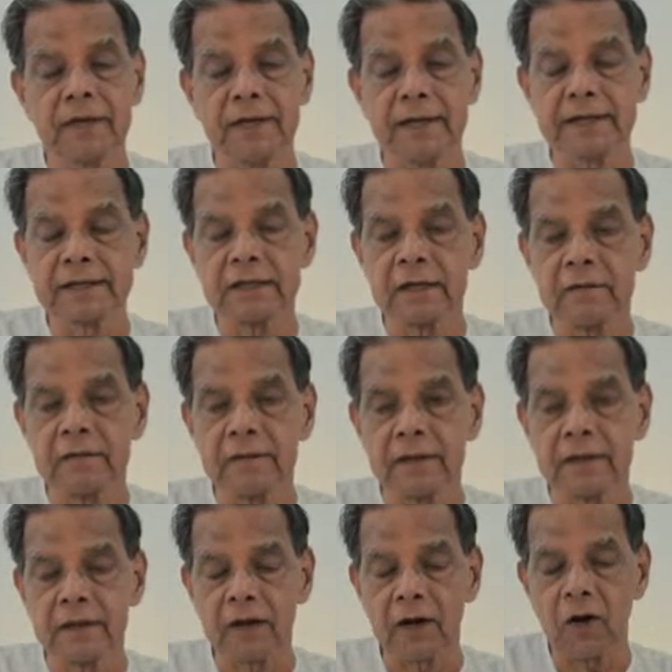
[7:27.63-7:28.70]
Yes,
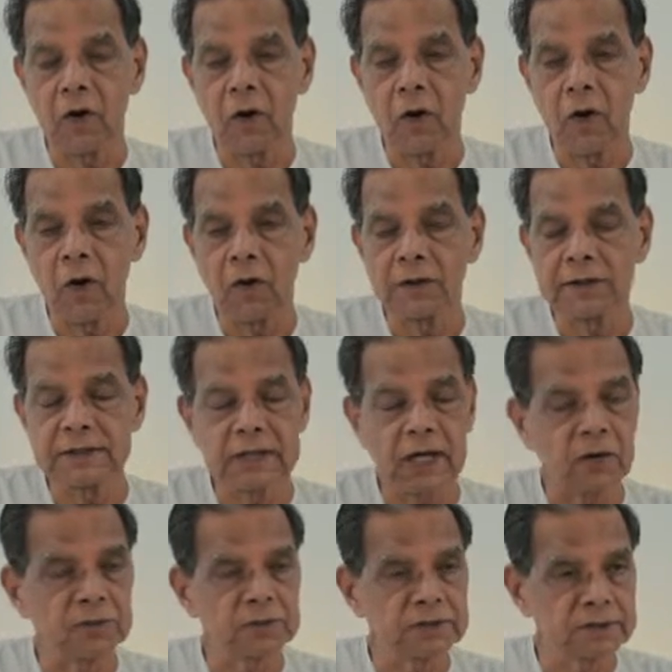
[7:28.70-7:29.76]
there are all
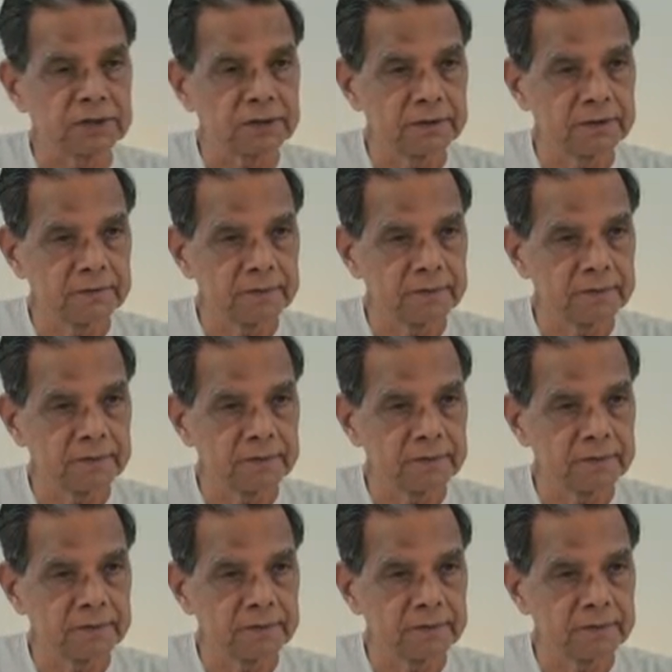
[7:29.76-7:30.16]
sounds.